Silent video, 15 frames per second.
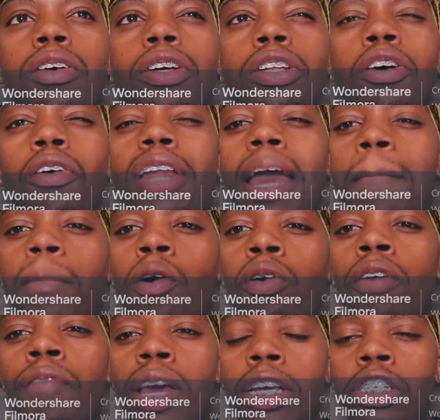you know that
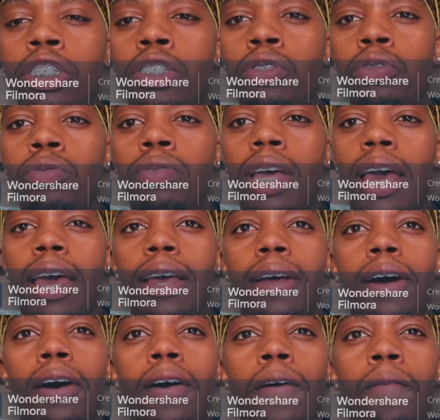motivates you
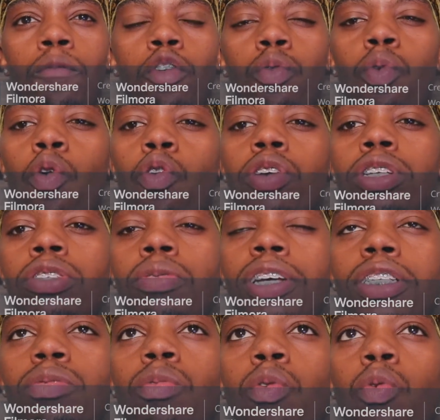that um, rewards you
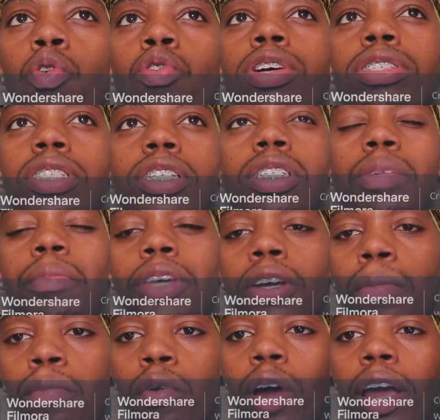it's a reward system in
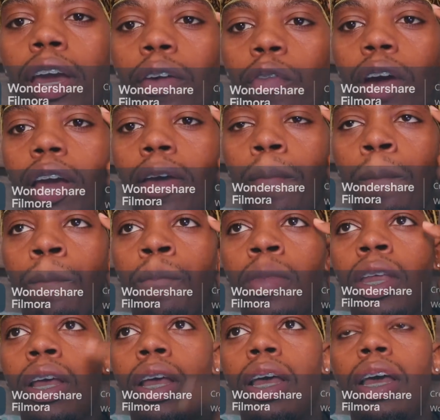your brain right
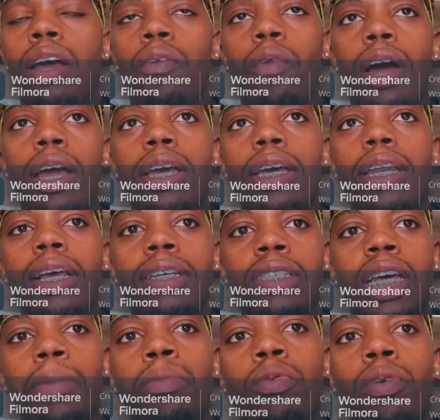right? An
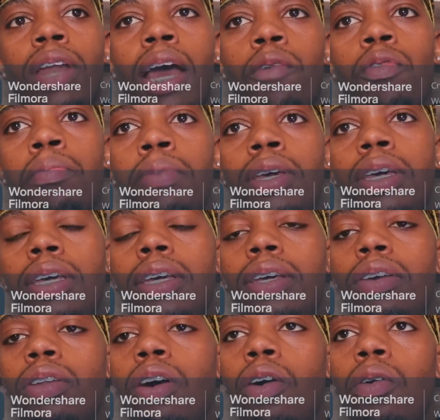example of that would be,
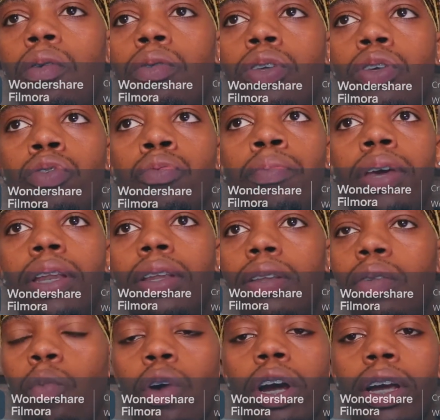you know, you've
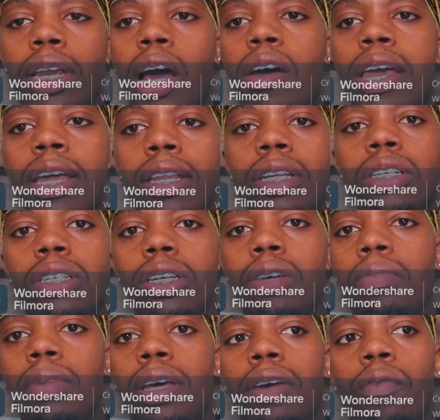been working out hitting the
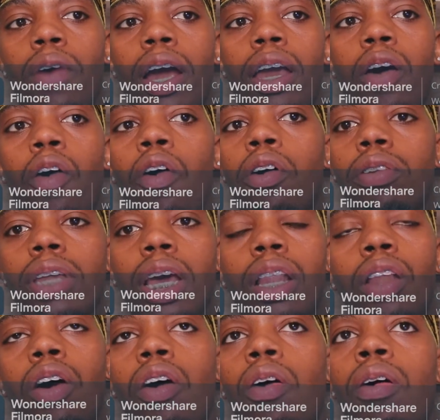gym, right, all
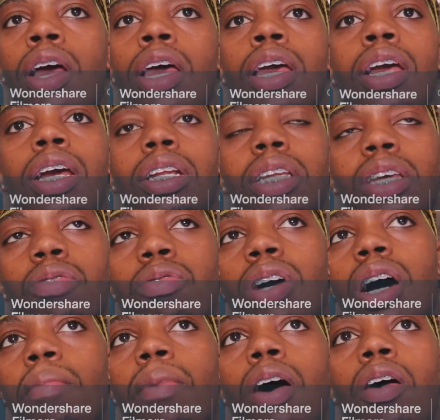day long. then you
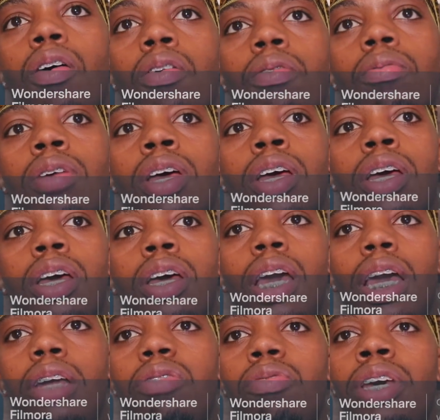come home
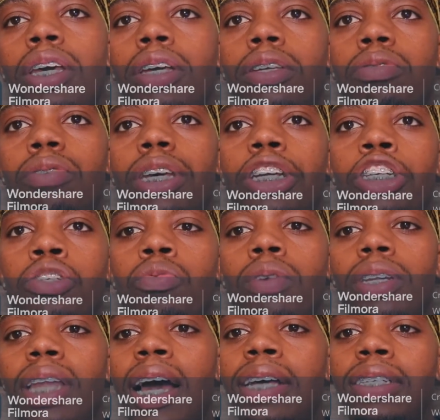and you and you eat
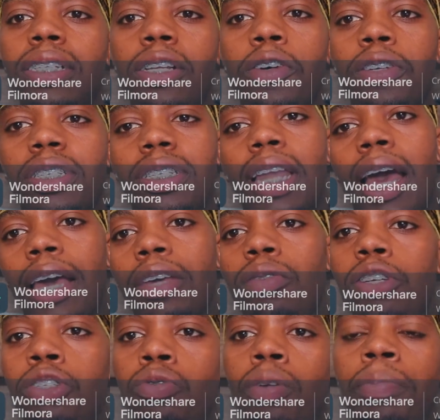you a nice little snack.
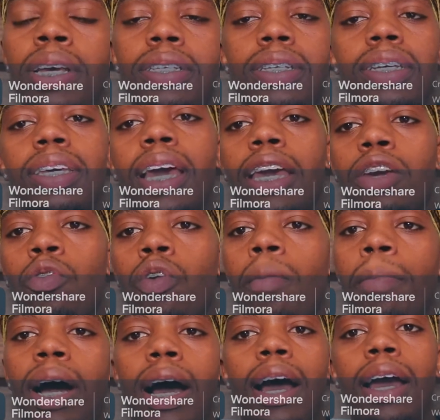You eat you a piece of cake or
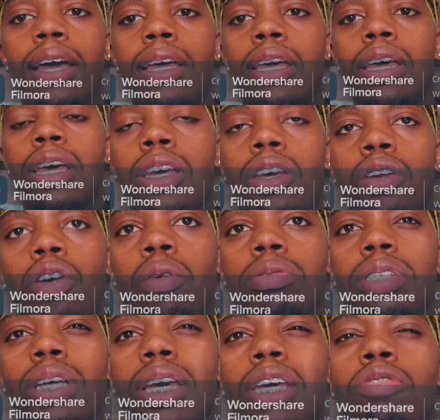a pie. You know what
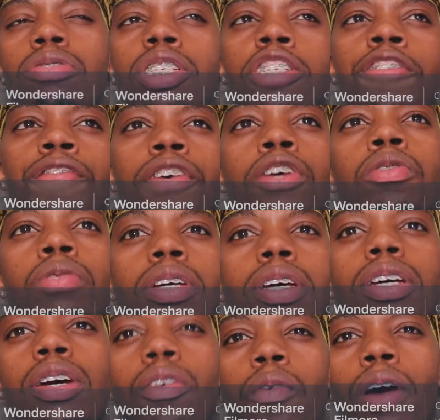I'm saying? You just feel
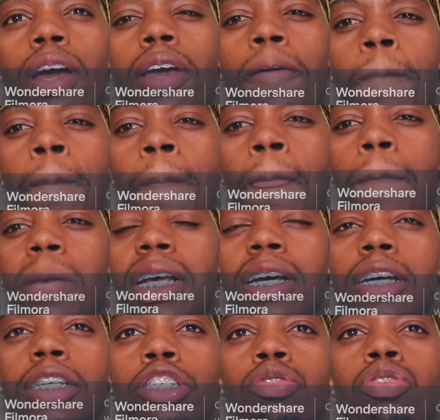good, right?
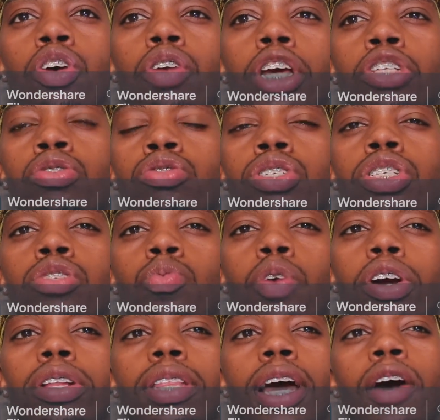Because you know that you just
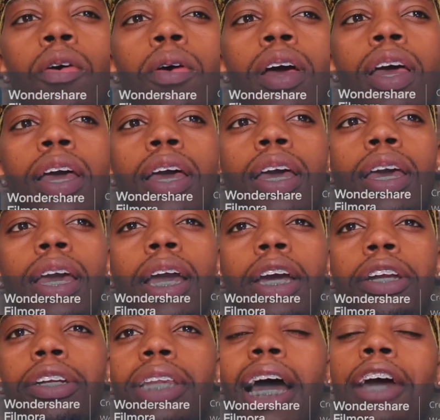worked out,
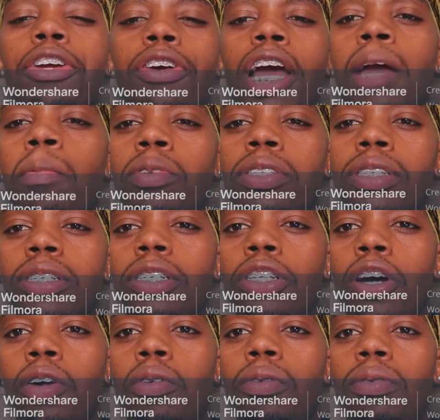and now you're able to,
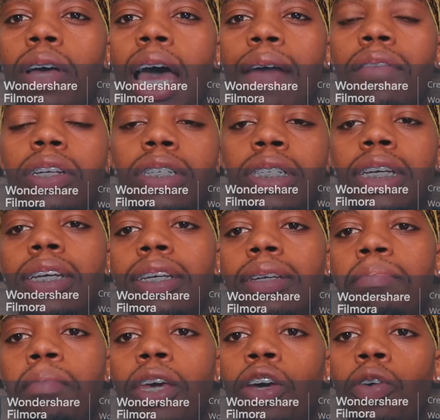you know, have a
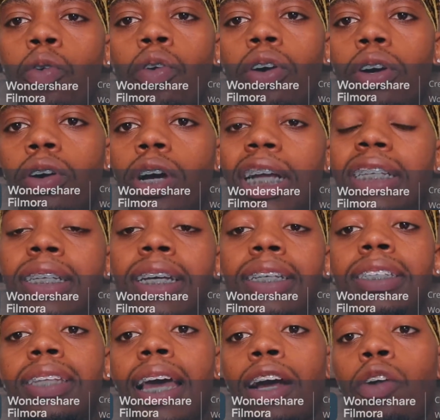cheat meal or a
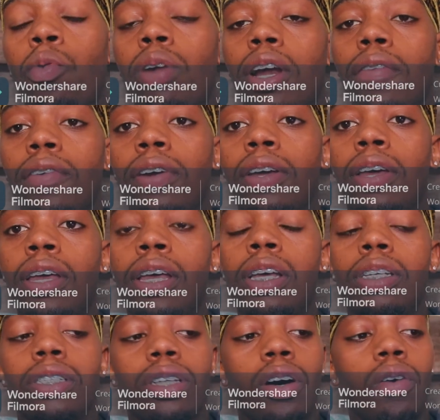cheat snack or whatever.
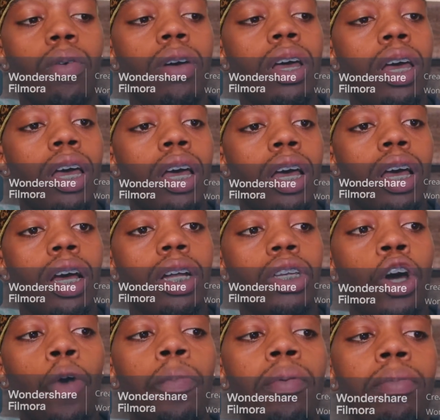So,
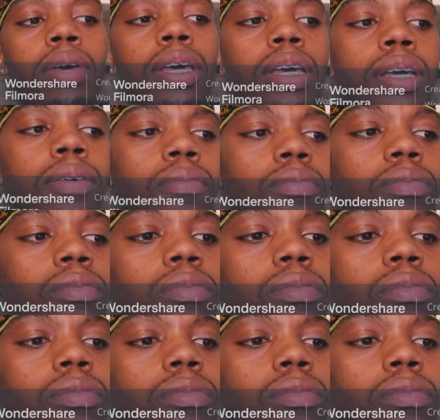dopamine,